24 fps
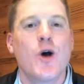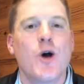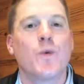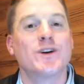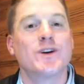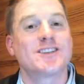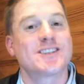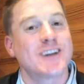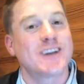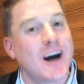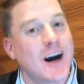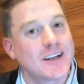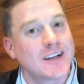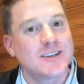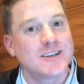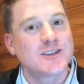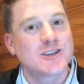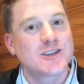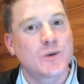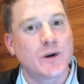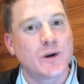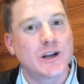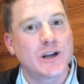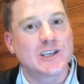Wisconsin's
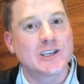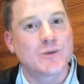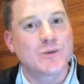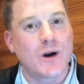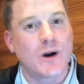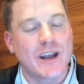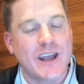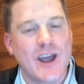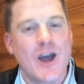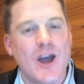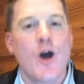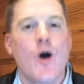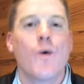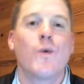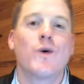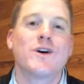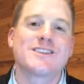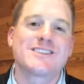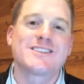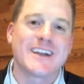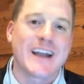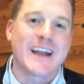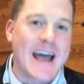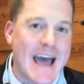2020,
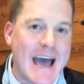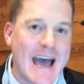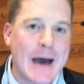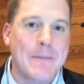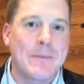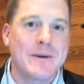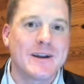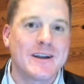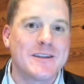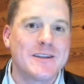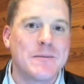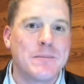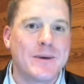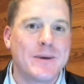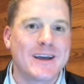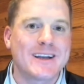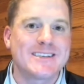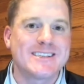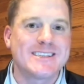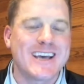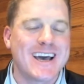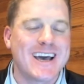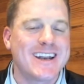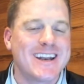what's going to happen in the Big
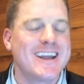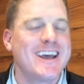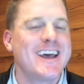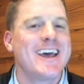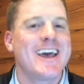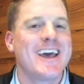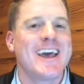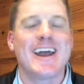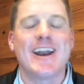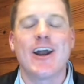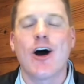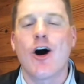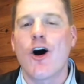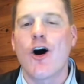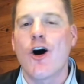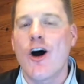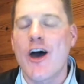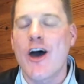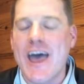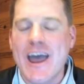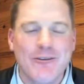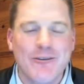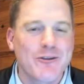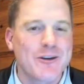Ten, and
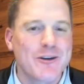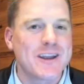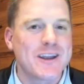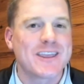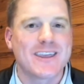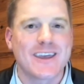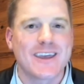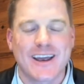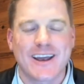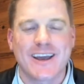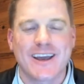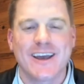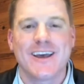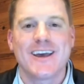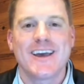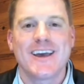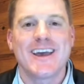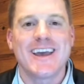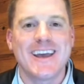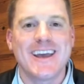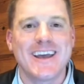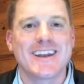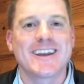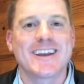everything
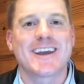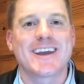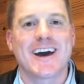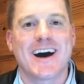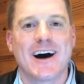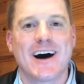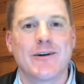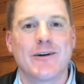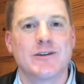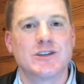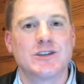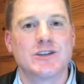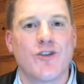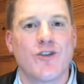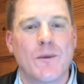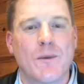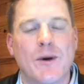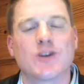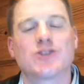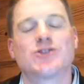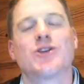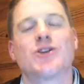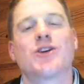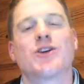in college
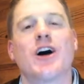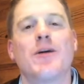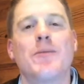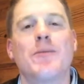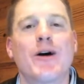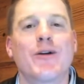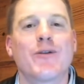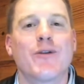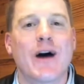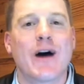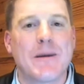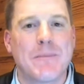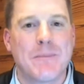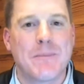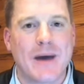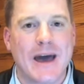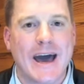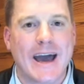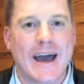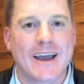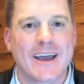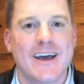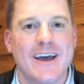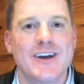football. So come on right
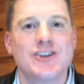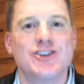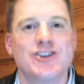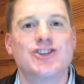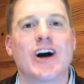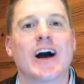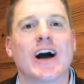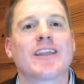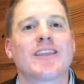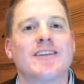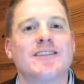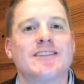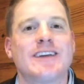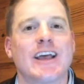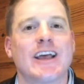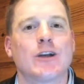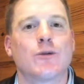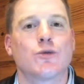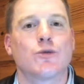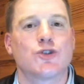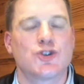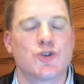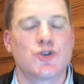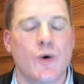back. Jonathan Taylor
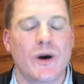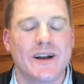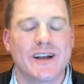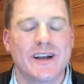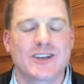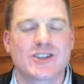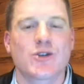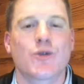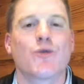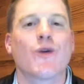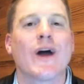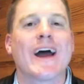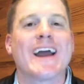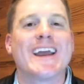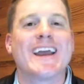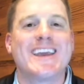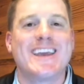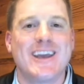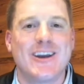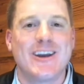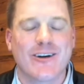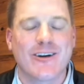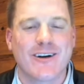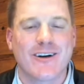will join us right
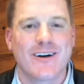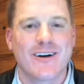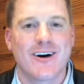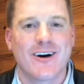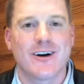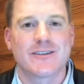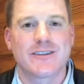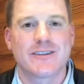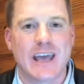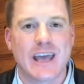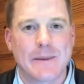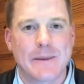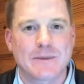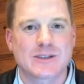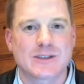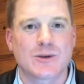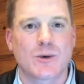here on Campus